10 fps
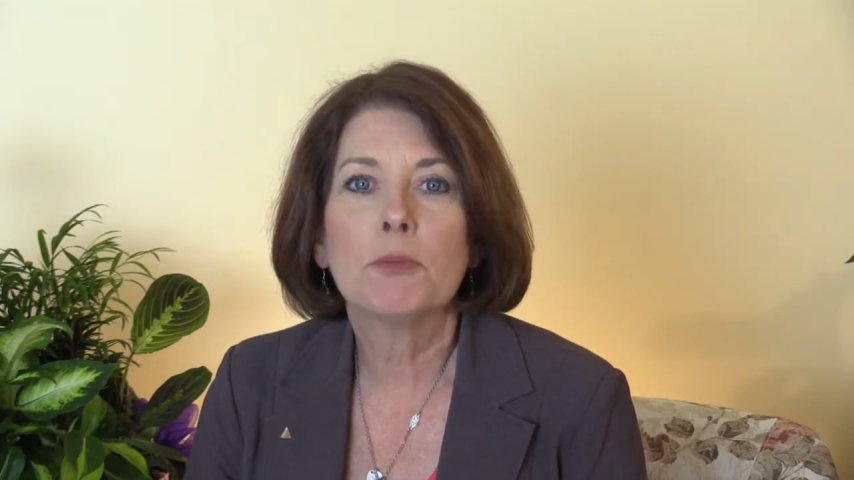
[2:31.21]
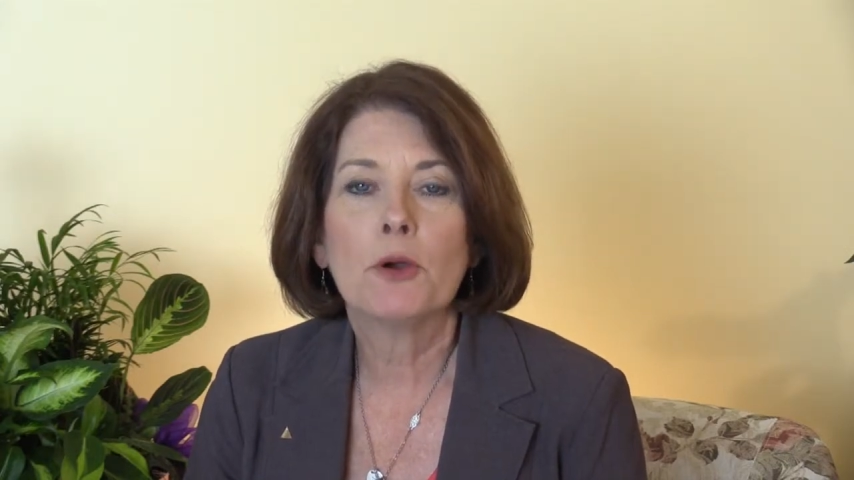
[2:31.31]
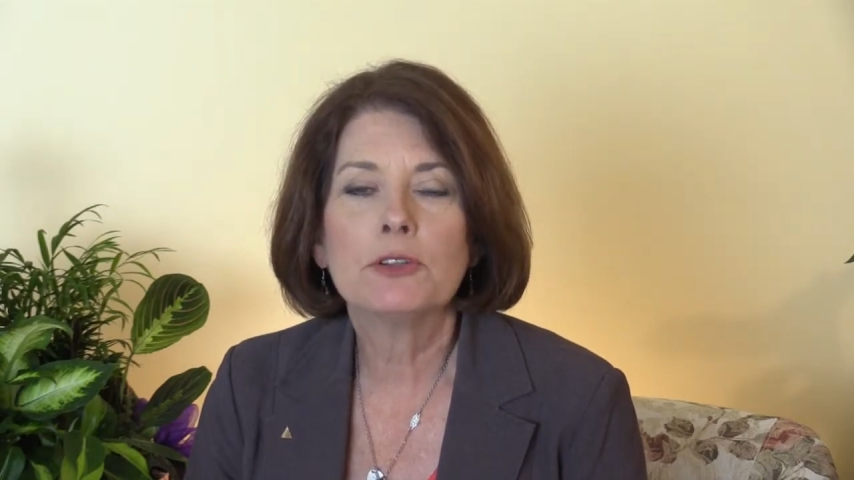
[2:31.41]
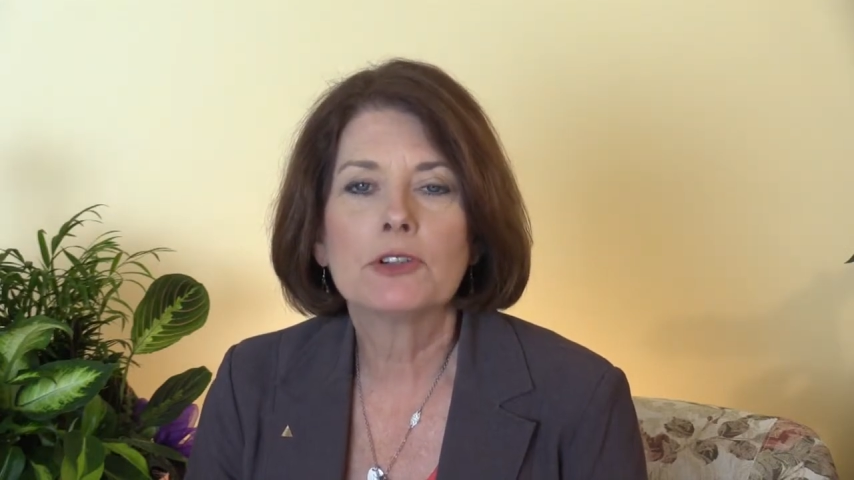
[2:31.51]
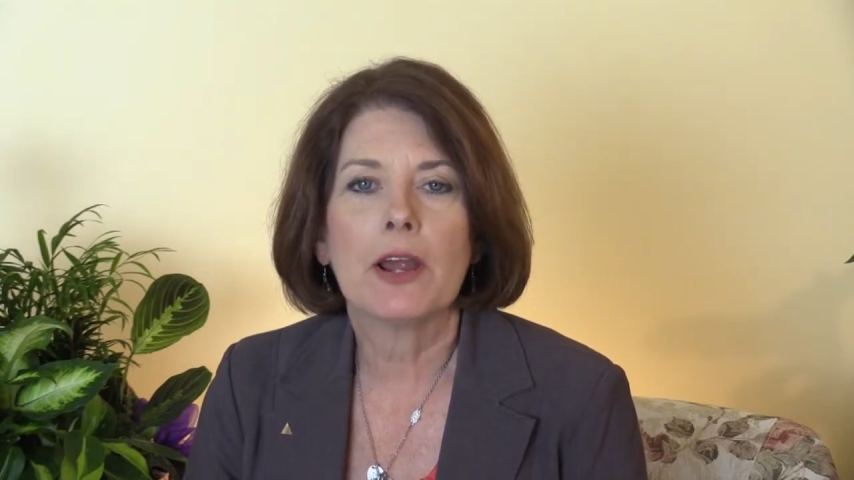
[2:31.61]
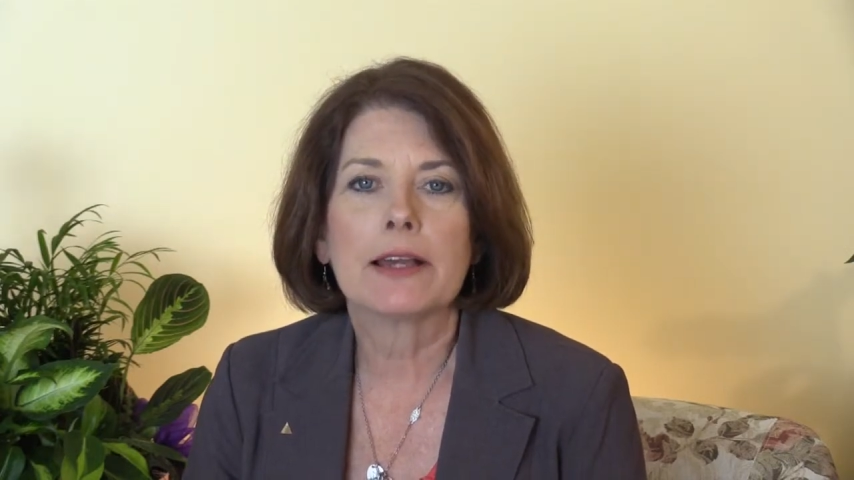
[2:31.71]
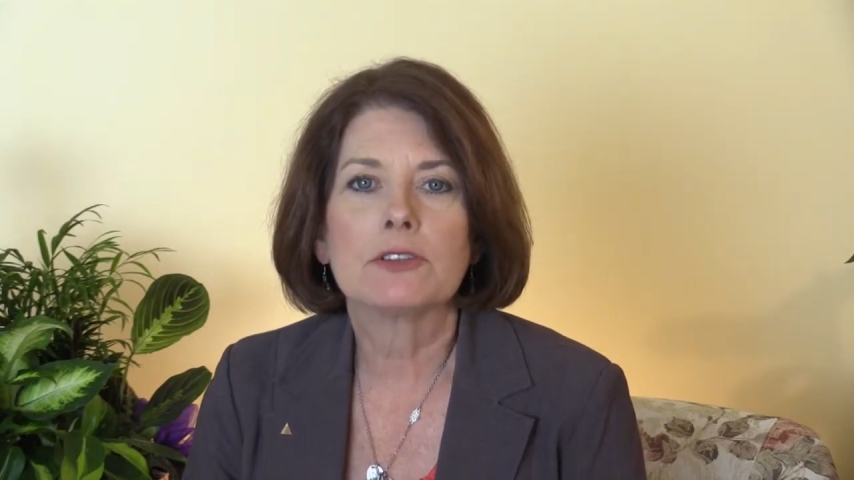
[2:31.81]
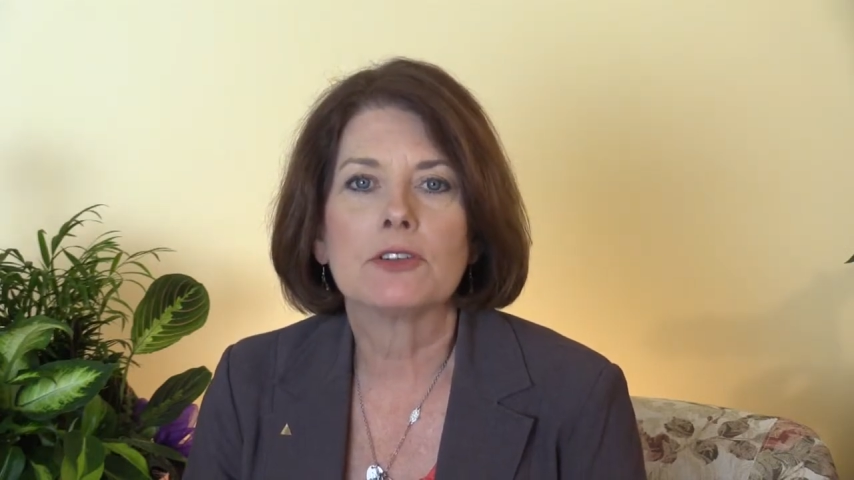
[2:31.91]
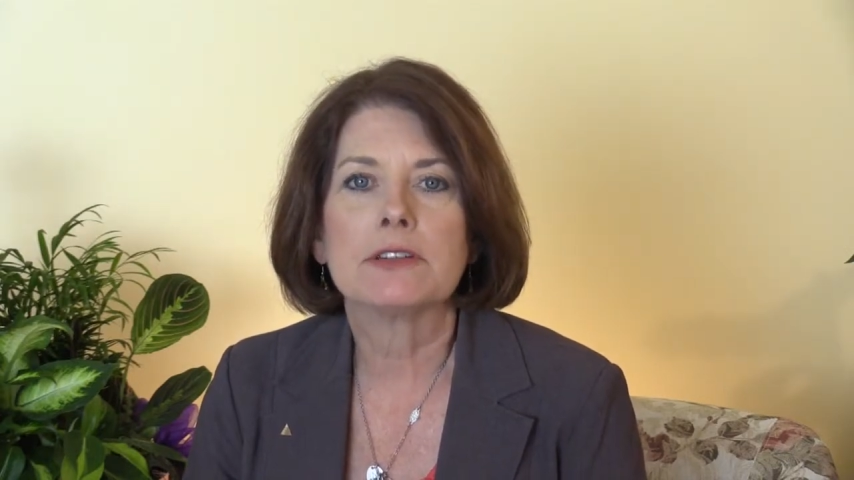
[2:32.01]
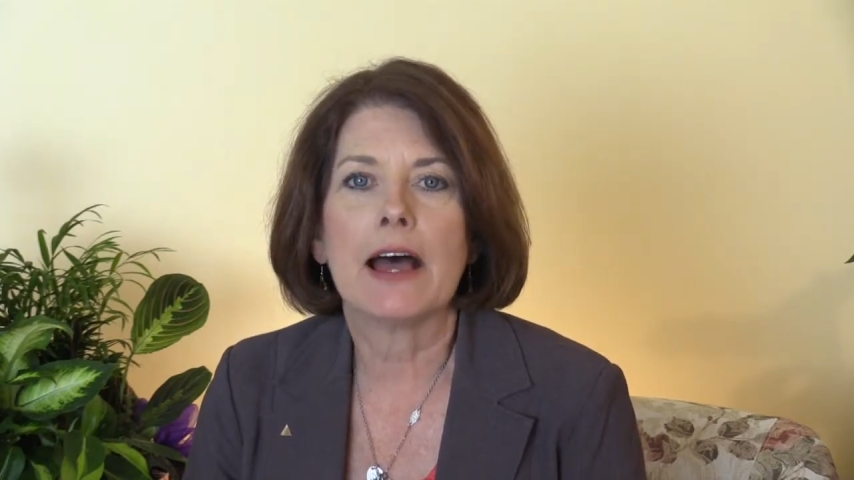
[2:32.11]
poster
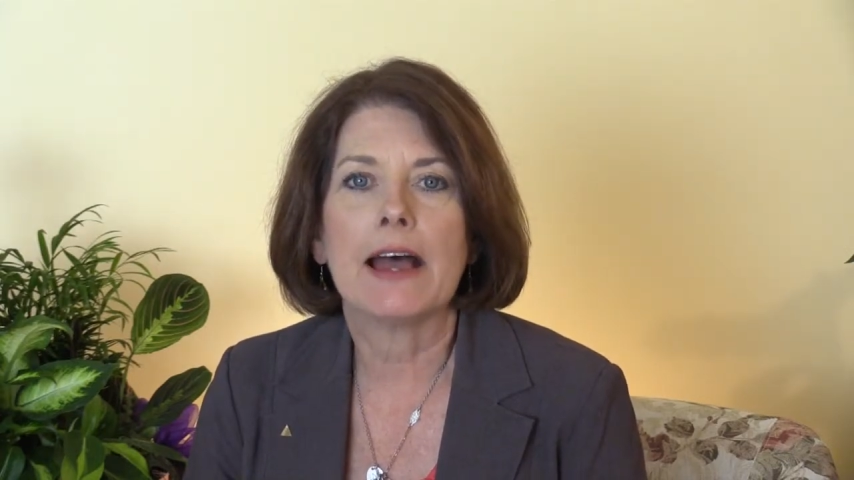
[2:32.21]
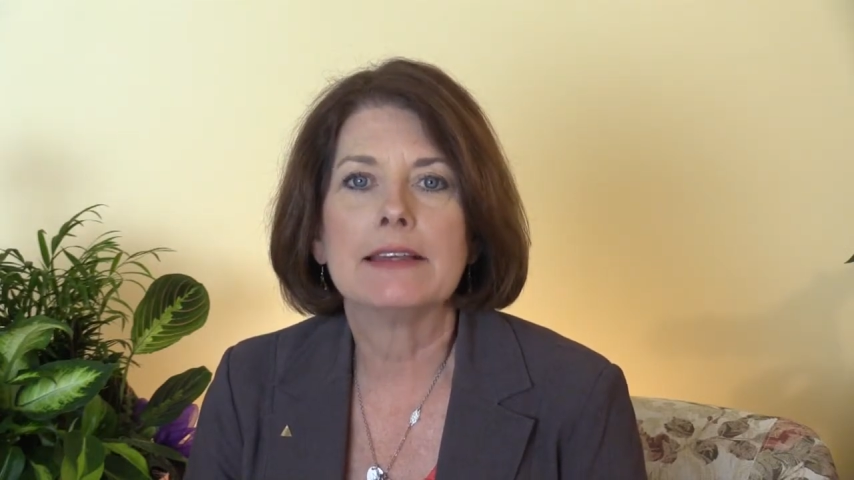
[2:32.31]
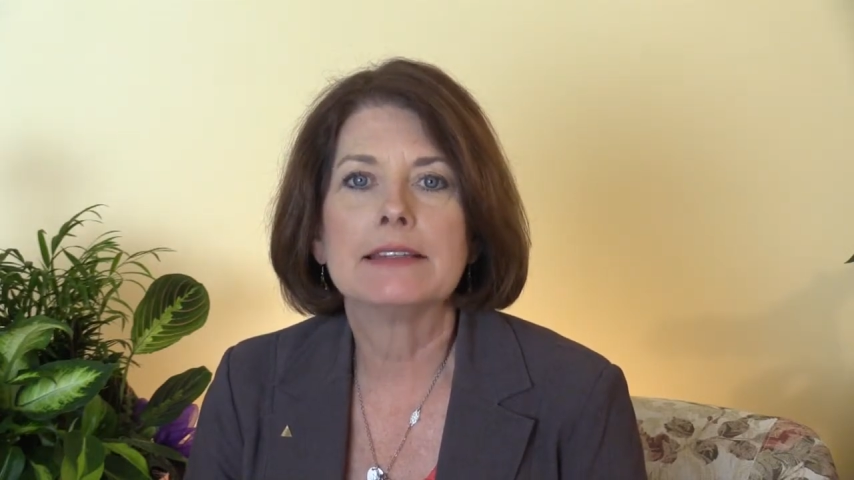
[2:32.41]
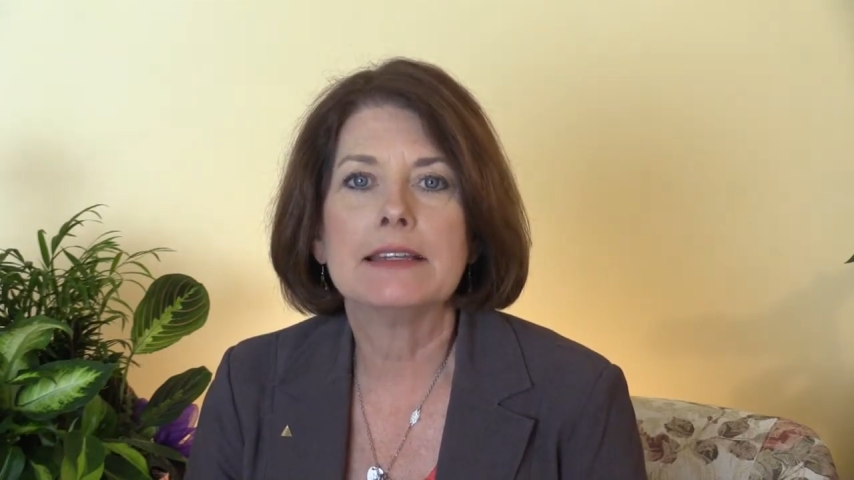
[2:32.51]
exercise